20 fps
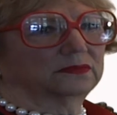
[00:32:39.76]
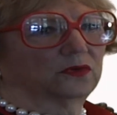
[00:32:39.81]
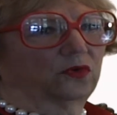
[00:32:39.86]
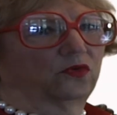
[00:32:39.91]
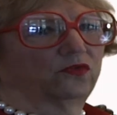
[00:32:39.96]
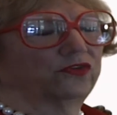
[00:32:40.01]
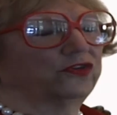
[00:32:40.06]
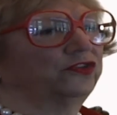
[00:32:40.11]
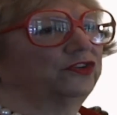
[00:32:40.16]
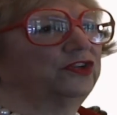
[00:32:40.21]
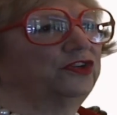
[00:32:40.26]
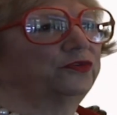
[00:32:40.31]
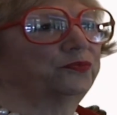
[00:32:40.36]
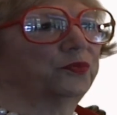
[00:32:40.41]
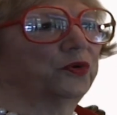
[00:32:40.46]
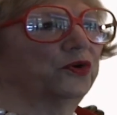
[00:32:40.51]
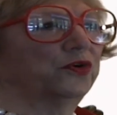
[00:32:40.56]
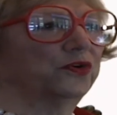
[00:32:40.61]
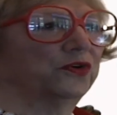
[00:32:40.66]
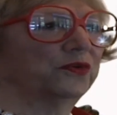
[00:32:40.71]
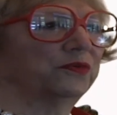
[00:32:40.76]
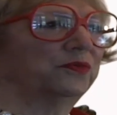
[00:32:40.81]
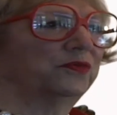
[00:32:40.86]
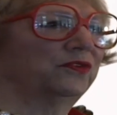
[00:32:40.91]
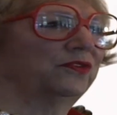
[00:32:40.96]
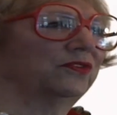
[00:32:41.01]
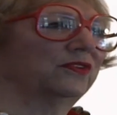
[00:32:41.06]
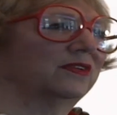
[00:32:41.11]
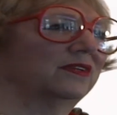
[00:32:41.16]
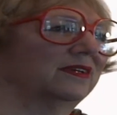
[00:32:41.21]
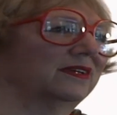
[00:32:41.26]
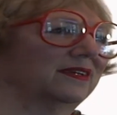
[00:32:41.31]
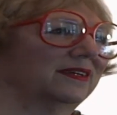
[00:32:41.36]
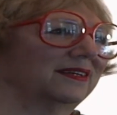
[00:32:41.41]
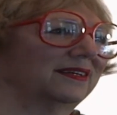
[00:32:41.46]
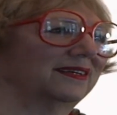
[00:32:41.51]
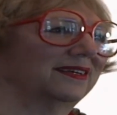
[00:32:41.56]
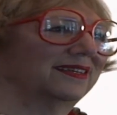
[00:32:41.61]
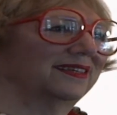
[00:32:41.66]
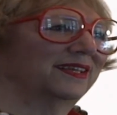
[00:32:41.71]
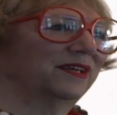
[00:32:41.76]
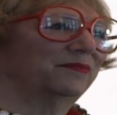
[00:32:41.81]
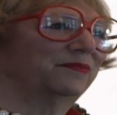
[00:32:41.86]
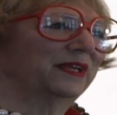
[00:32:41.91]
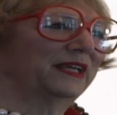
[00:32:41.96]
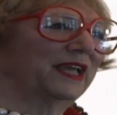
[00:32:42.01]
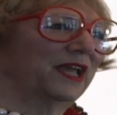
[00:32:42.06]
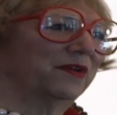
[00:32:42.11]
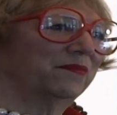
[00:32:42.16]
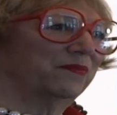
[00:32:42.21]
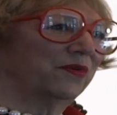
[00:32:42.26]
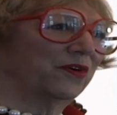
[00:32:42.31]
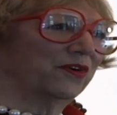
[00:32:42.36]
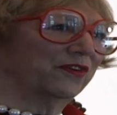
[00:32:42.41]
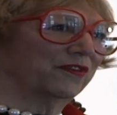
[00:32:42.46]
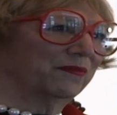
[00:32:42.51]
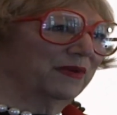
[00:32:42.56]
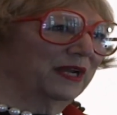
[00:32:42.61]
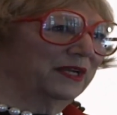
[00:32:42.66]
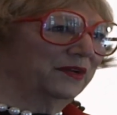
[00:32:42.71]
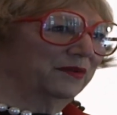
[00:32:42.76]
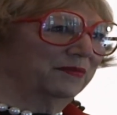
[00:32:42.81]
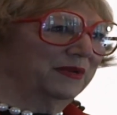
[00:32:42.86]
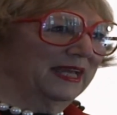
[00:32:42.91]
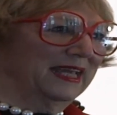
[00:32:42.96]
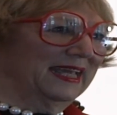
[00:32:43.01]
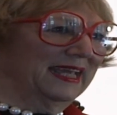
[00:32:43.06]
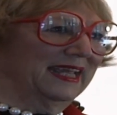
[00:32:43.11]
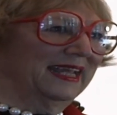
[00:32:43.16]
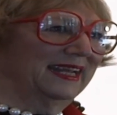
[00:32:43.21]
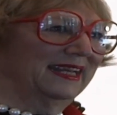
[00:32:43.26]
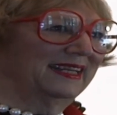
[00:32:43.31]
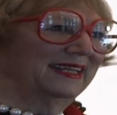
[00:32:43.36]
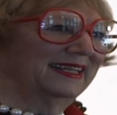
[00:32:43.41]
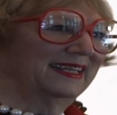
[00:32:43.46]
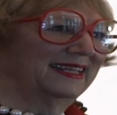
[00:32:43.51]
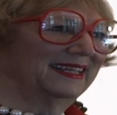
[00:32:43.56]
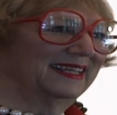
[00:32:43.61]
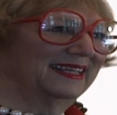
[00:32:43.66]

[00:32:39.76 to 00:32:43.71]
overseas programs then became part of my domain,